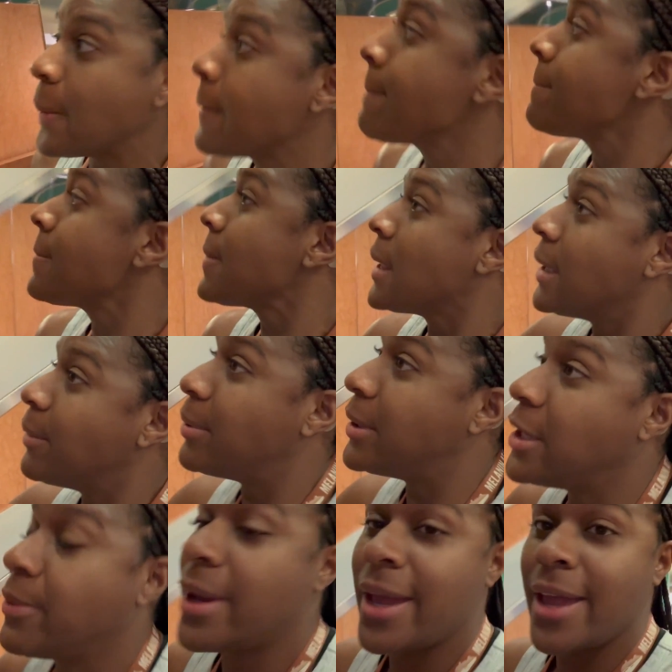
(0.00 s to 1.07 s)
So
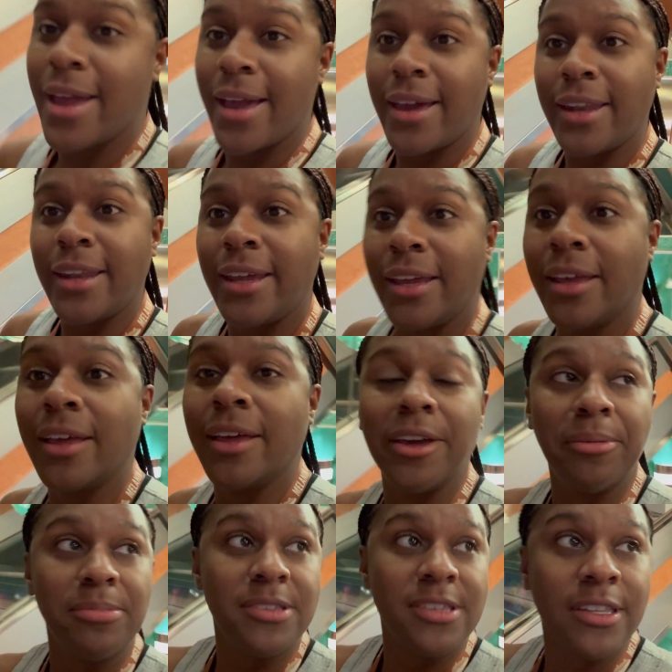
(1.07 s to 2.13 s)
anyway, heading
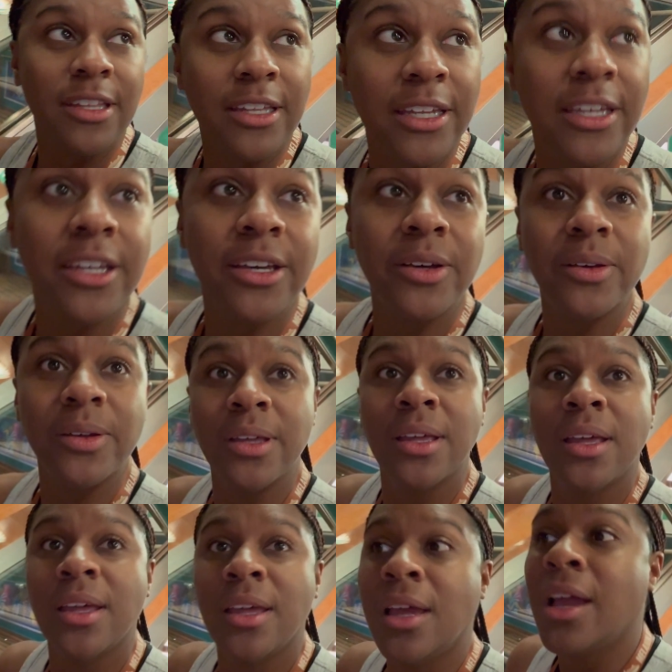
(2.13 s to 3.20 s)
up to the Lido.
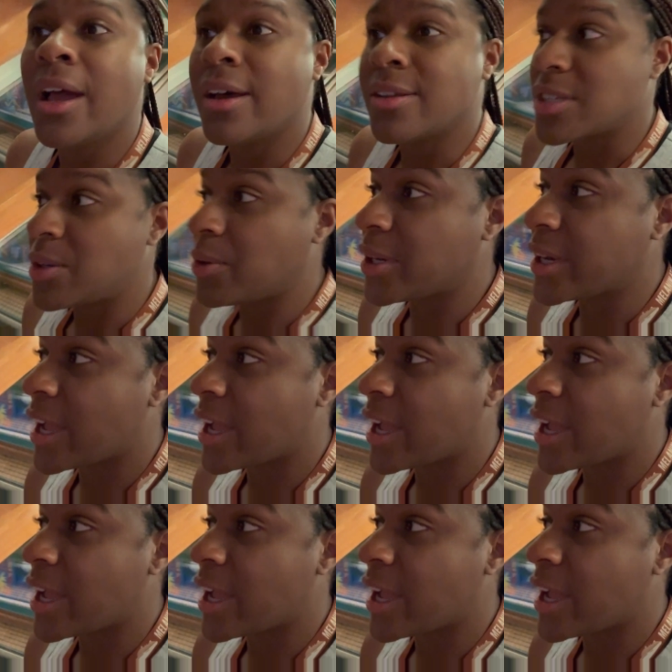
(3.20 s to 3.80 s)
I was gonna work